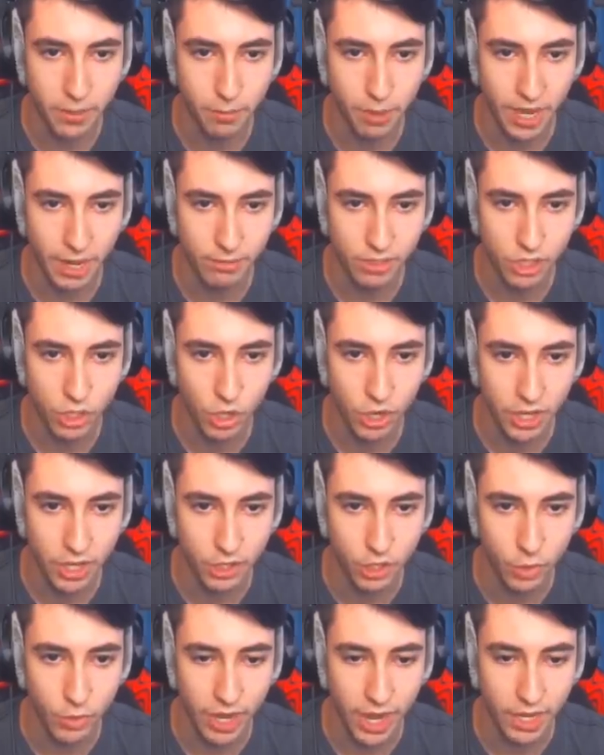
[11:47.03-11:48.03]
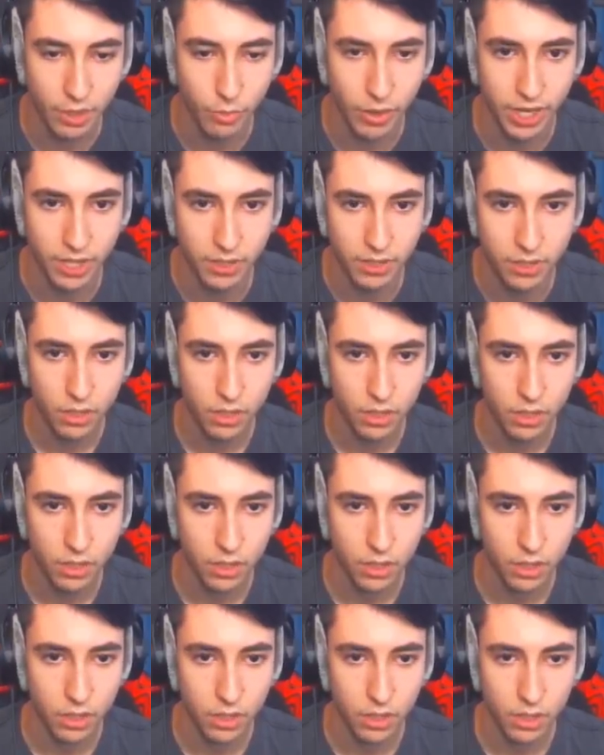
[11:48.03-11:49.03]
but I'm still gonna do it anyways.
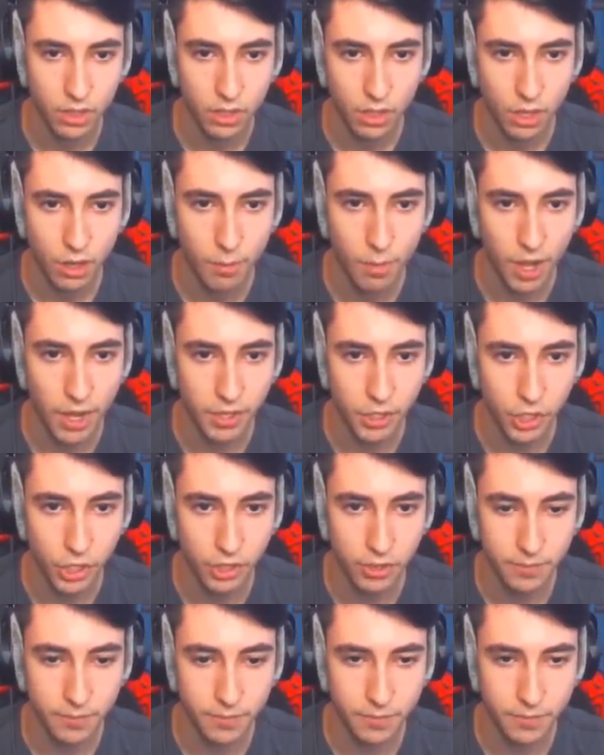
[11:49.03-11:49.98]
Come on, dude.